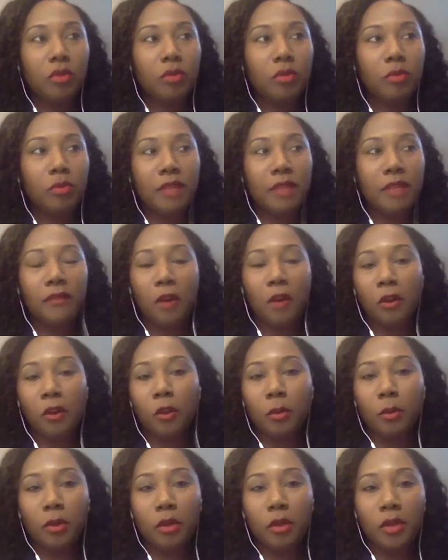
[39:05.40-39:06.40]
be
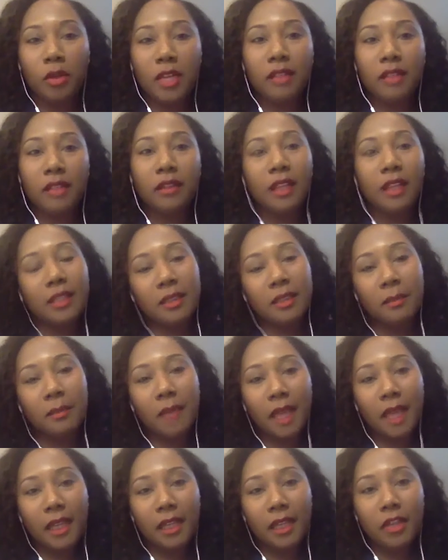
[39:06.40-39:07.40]
vulnerable and let
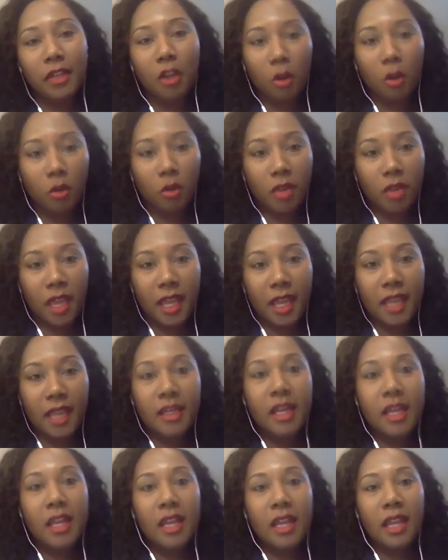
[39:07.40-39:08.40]
somebody know that
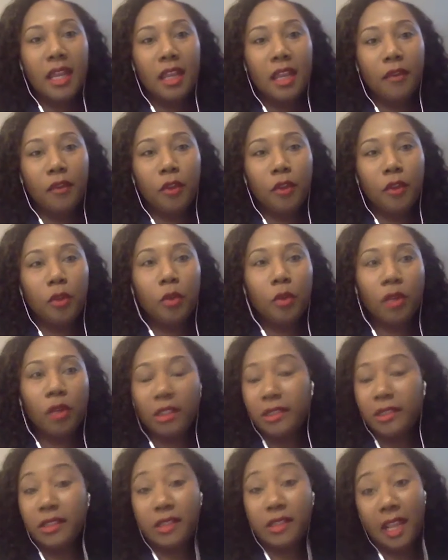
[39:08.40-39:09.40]
if you want
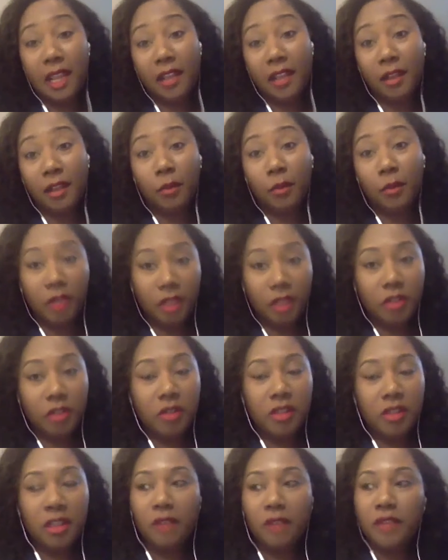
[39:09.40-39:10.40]
to stand up within
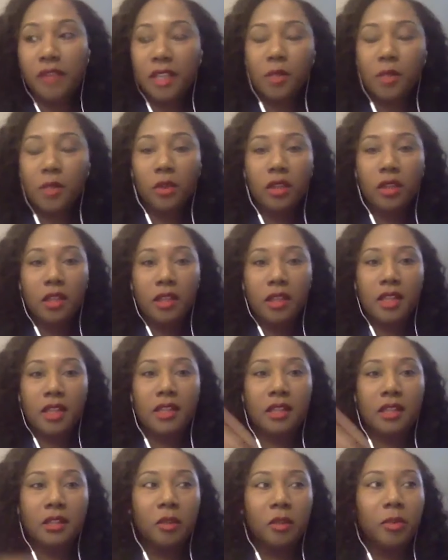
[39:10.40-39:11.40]
yourself, that's one of the things
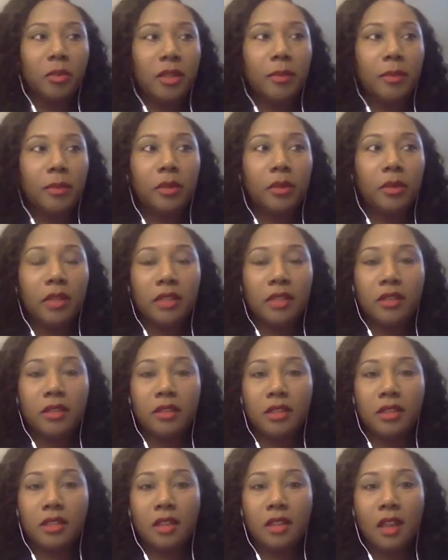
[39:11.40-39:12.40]
I tell people. It's
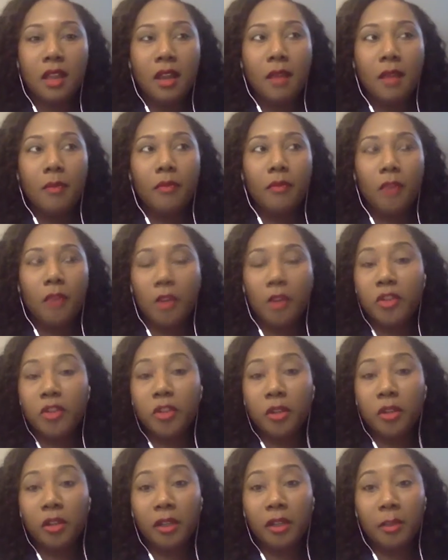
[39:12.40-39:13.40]
just first
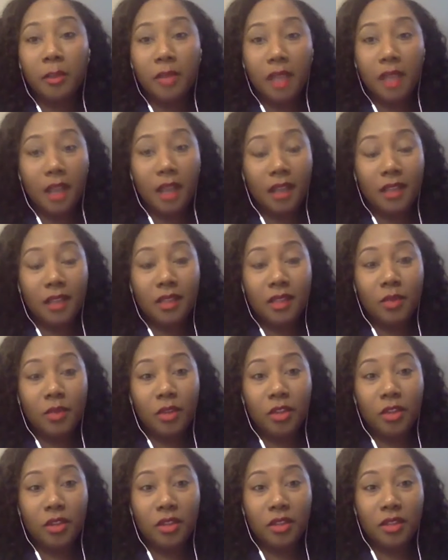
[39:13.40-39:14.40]
you're going to be honest with
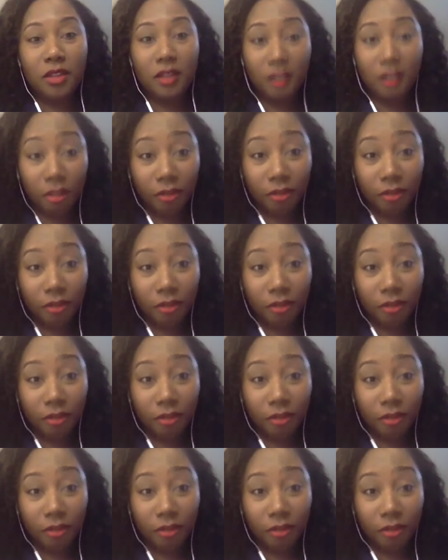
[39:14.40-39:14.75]
yourself.